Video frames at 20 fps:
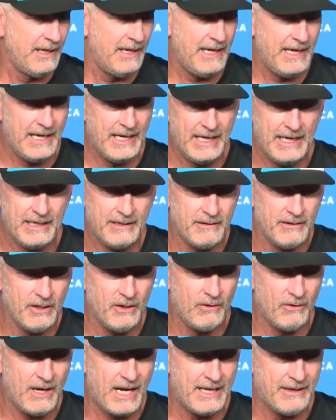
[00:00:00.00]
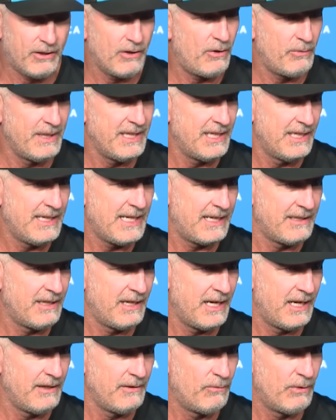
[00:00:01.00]
And, you know, I thought we did that
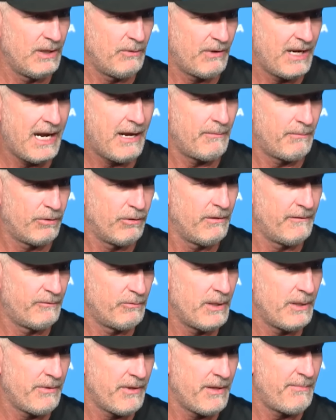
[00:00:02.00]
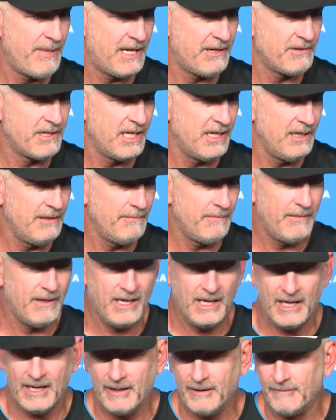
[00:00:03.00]
today. We went out and proved we were the better team.
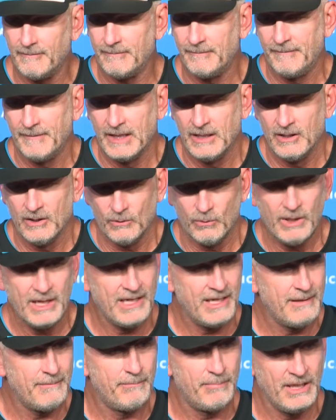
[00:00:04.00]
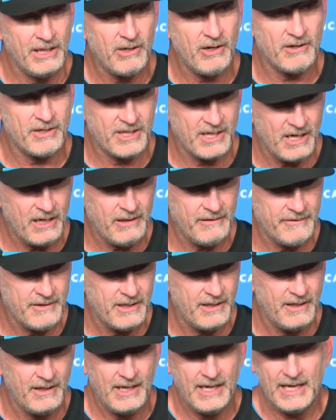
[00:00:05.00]
And we didn't beat
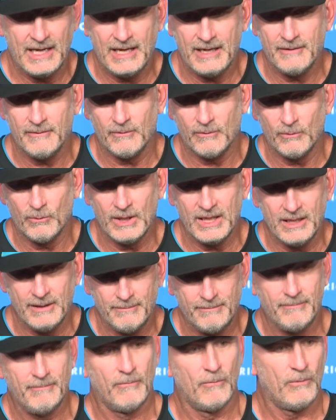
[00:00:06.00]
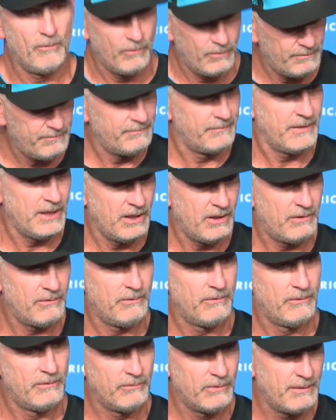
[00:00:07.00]
ourselves. And we, you know,
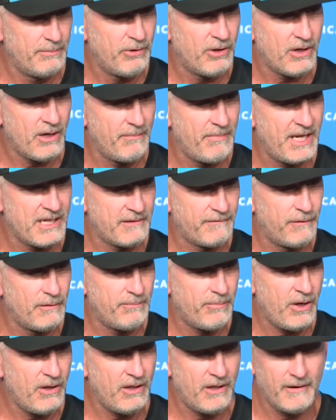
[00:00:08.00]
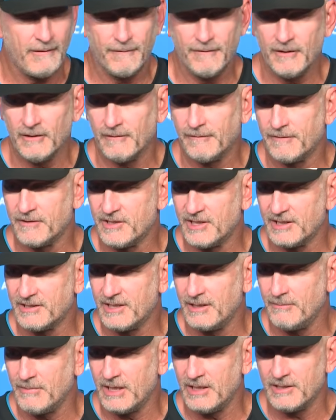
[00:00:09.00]
we put our best football on the field for
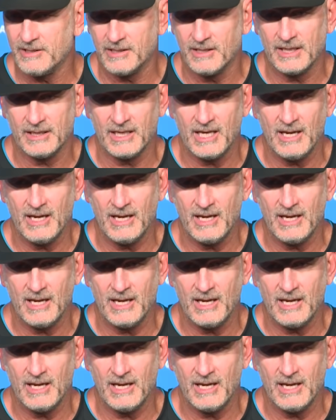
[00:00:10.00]
60 minutes and